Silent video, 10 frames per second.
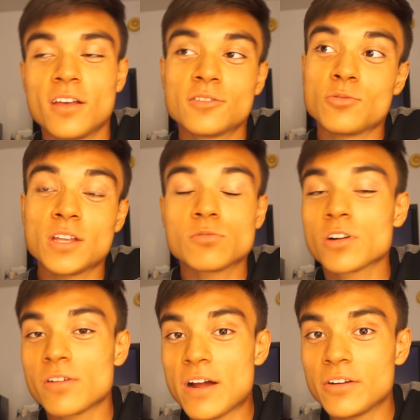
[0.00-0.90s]
So we had to
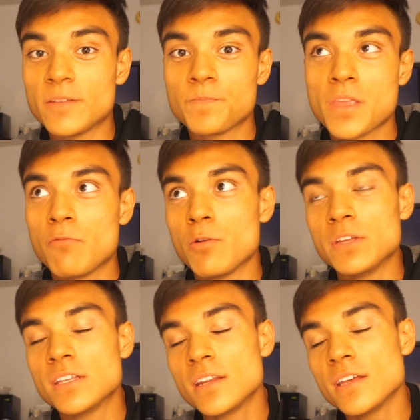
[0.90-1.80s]
work around it. What we
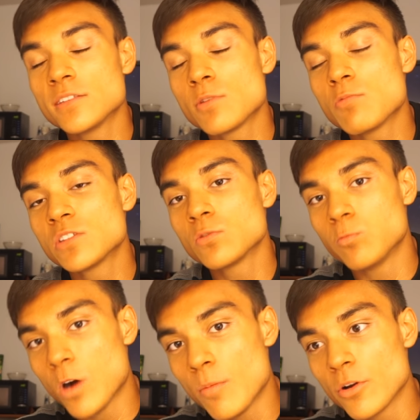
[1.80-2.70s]
did is we went to
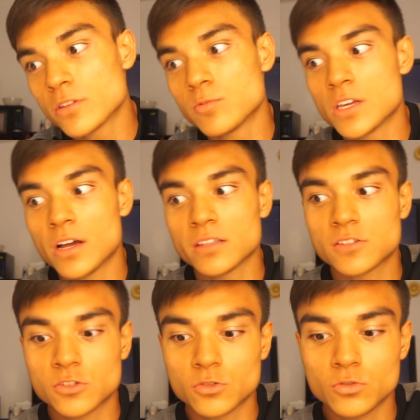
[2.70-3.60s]
Walmart. We got
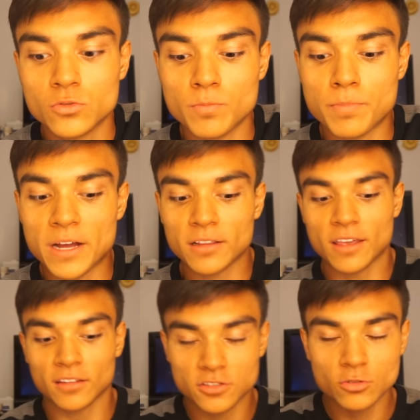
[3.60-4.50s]
two
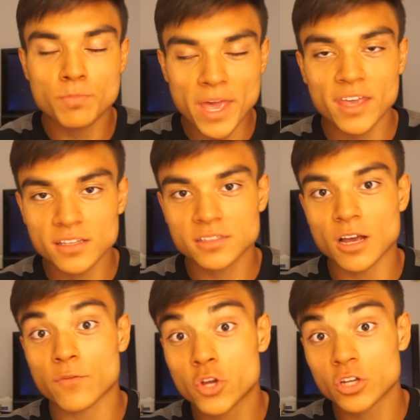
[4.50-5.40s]
like two bags
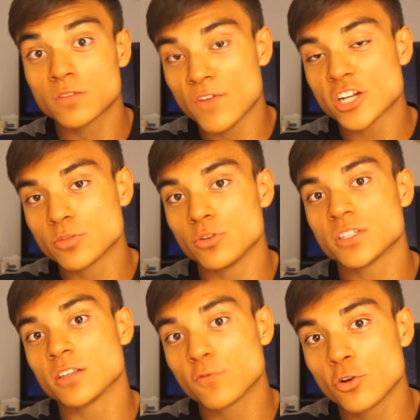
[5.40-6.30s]
of cooked vegetables
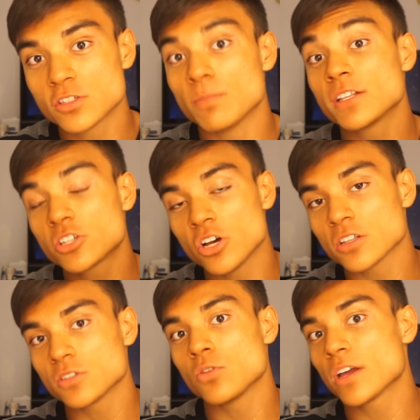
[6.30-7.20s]
that's frozen, but it's
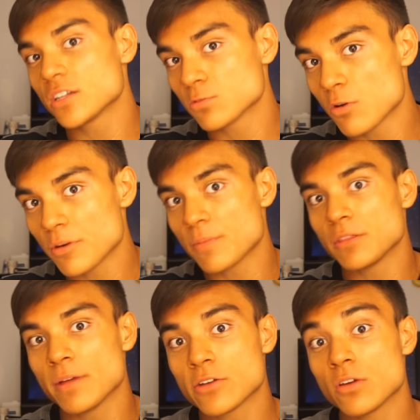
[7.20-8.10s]
cooked, so I could just warm it up in
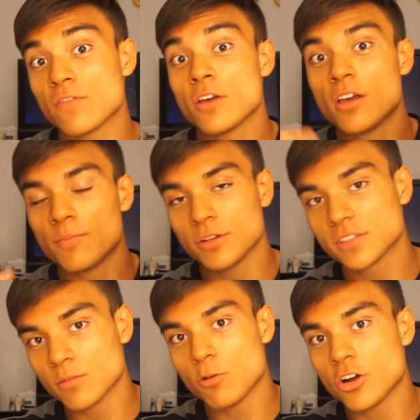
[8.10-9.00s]
the microwave, put
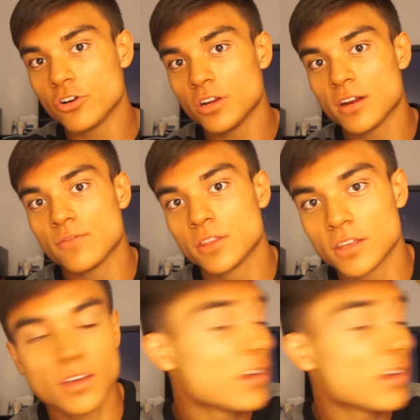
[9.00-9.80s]
some water in it and everything.